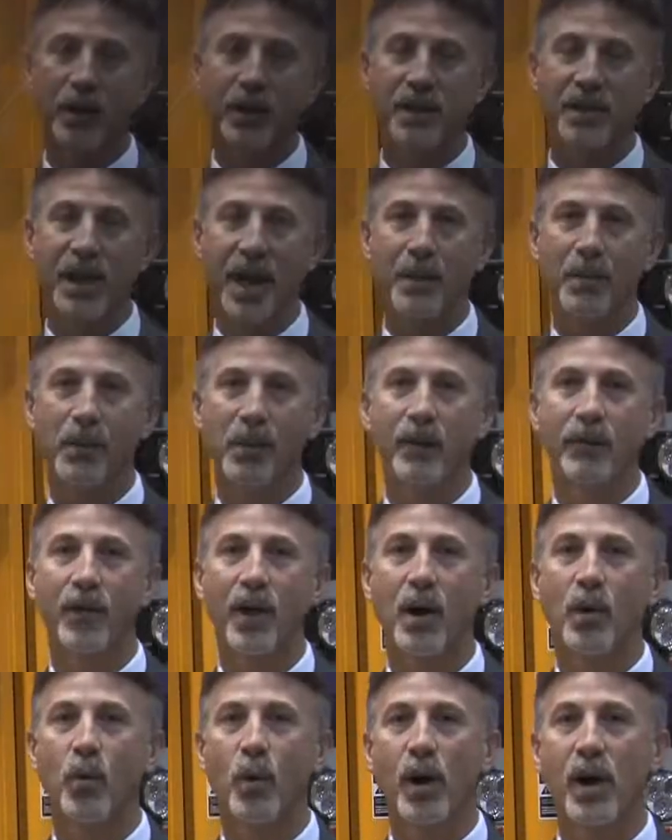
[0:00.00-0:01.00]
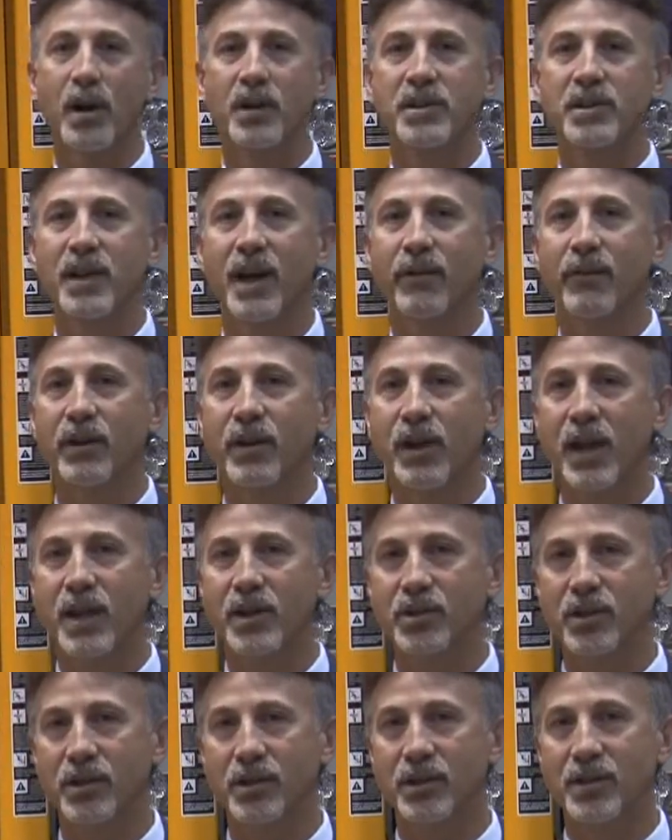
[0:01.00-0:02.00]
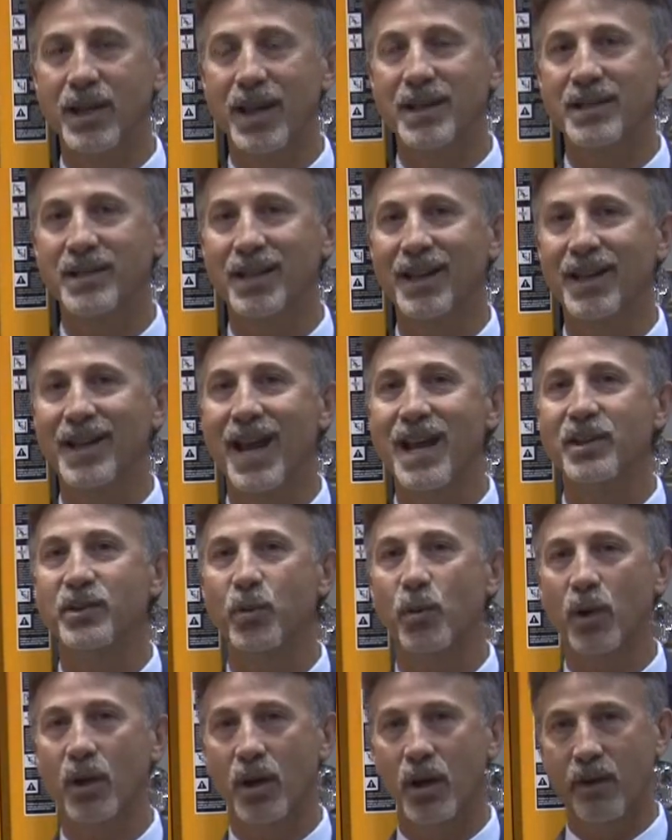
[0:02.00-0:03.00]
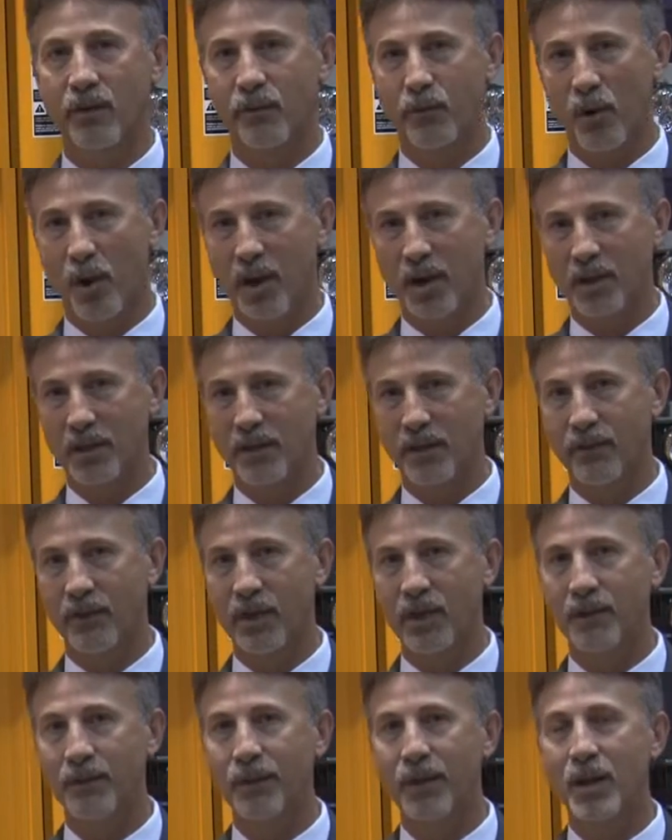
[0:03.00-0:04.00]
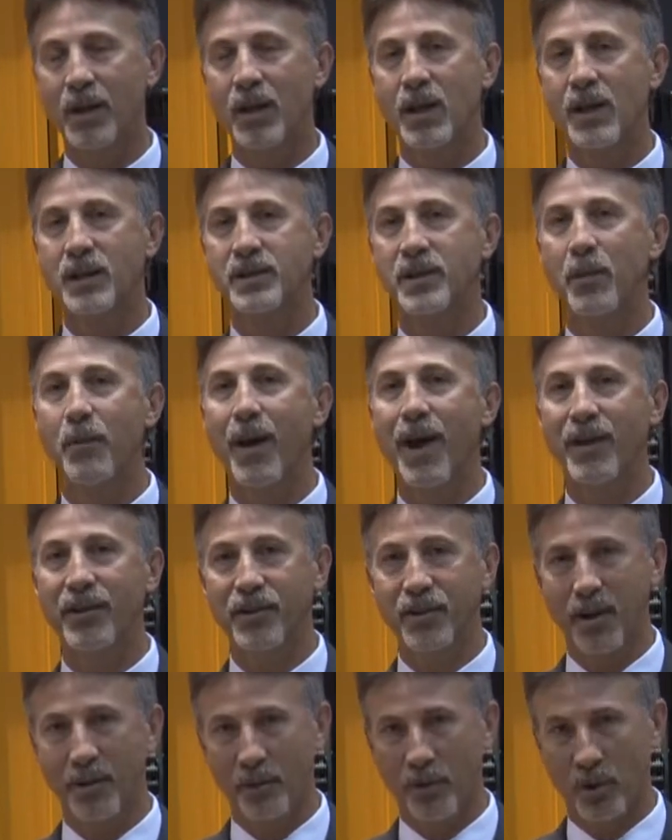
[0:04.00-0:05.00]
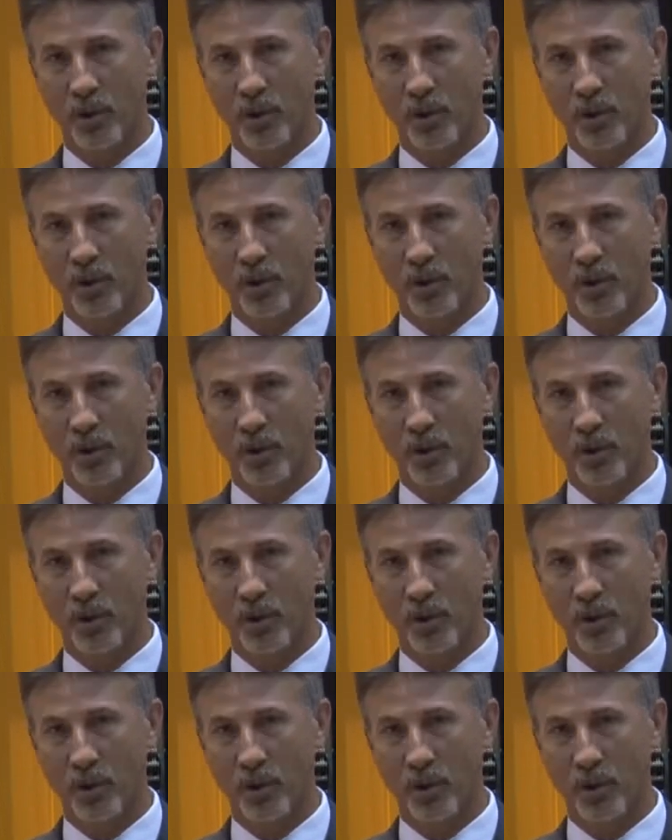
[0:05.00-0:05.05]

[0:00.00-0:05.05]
example of how warehouse navigation takes the guesswork out of productivity is the bathtub